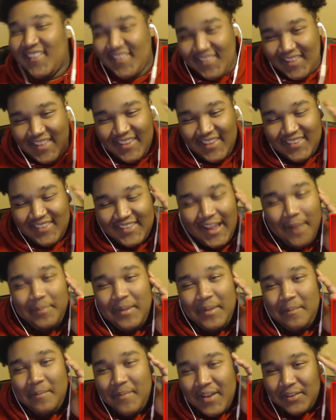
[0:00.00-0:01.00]
You got your
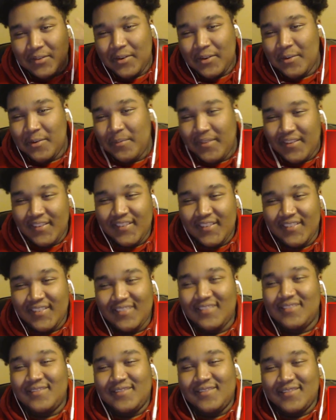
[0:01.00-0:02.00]
ass beat by mushrooms.
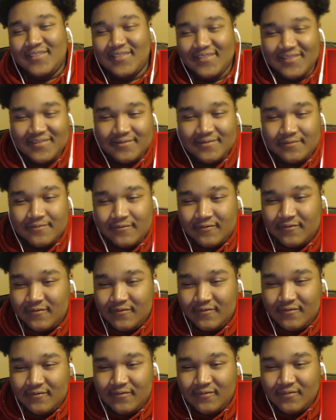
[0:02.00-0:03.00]
Kirby
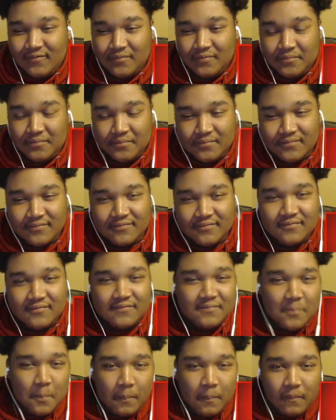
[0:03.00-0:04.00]
and
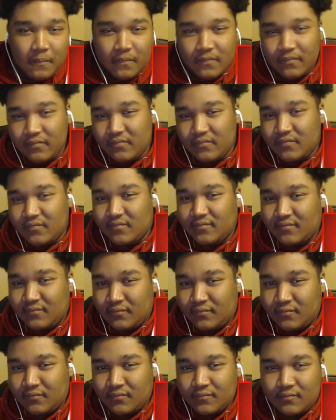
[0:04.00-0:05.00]
Mr. Game &
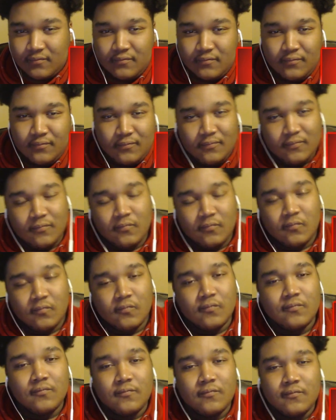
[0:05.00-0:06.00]
Watch.
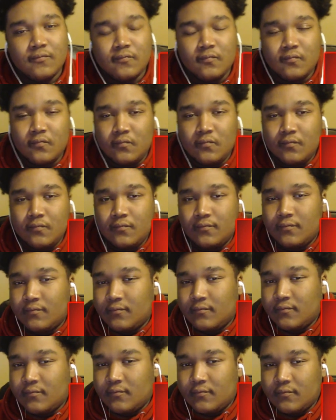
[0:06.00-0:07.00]
What the items
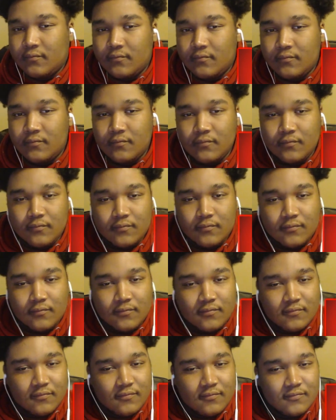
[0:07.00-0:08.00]
off?
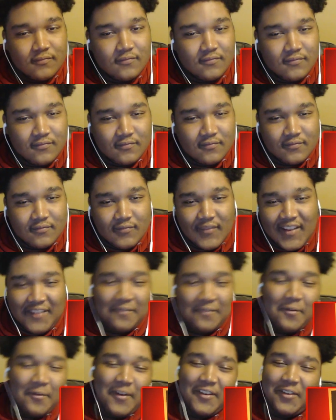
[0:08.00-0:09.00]
Nigga, you
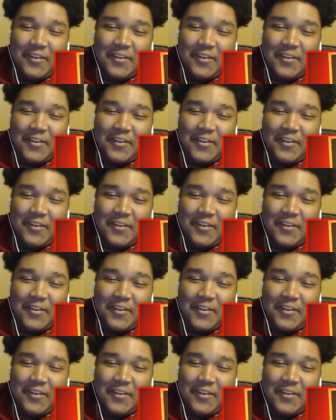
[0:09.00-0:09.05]
weak.